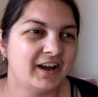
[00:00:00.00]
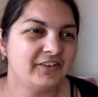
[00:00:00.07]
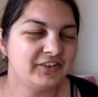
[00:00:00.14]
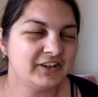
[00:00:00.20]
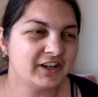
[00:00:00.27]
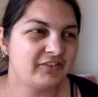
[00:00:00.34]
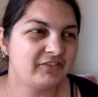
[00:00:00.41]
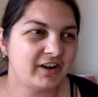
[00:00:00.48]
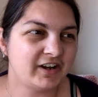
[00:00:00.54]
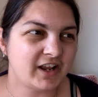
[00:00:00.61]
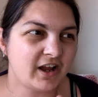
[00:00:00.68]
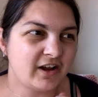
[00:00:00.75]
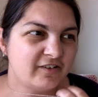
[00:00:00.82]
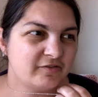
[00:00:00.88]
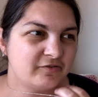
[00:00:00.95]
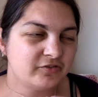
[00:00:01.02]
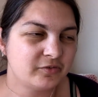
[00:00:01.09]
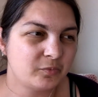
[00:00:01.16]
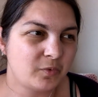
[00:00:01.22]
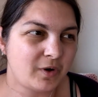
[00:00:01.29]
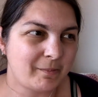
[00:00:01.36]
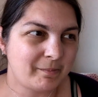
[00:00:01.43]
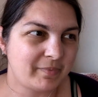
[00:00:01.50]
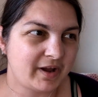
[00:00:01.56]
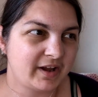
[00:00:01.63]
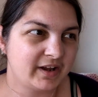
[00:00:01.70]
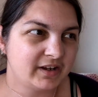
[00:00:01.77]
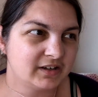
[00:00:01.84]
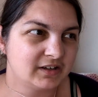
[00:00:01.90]
I think I ran out of one
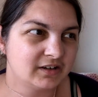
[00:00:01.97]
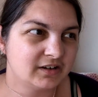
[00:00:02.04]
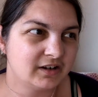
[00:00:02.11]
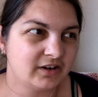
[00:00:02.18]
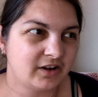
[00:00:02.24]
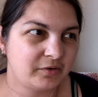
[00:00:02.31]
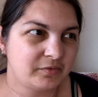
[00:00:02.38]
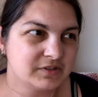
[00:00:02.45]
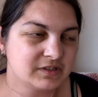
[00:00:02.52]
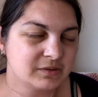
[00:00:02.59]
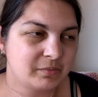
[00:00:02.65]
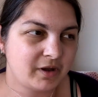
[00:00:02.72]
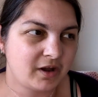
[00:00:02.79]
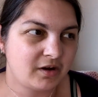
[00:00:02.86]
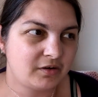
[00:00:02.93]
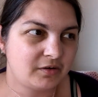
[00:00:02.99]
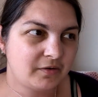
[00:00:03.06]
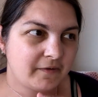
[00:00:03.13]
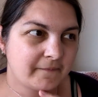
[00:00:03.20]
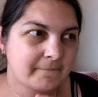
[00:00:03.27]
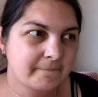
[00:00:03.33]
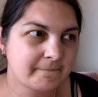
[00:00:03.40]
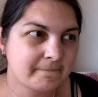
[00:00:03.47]
bag and I was about,